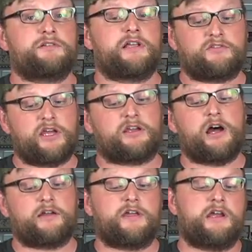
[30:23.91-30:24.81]
unless I
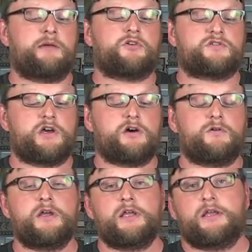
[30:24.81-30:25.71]
cock the hammer.
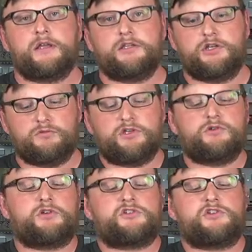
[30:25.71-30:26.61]
So
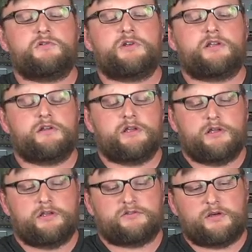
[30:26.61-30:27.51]
you could shoot it.
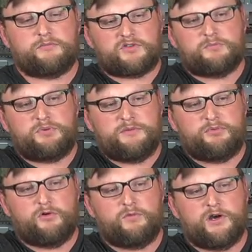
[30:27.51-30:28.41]
Some
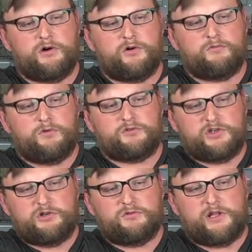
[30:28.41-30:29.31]
people will
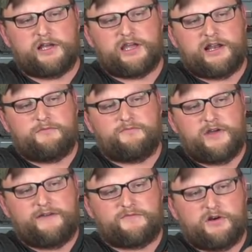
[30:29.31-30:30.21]
do like kind of
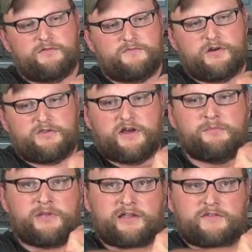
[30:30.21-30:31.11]
have their
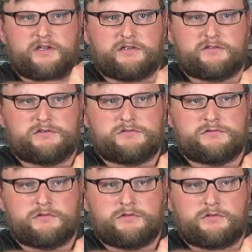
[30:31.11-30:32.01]
thumb like this,
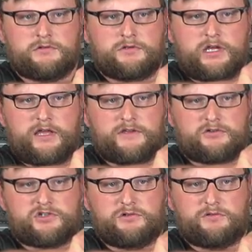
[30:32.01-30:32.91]
and they'll
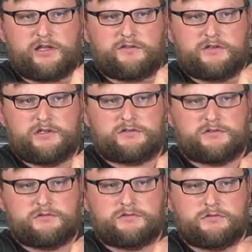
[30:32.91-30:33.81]
shoot like this,
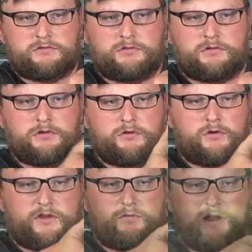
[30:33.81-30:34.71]

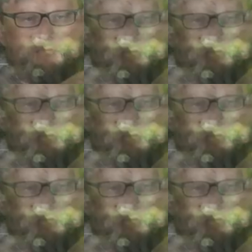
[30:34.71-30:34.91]
or they'll wrap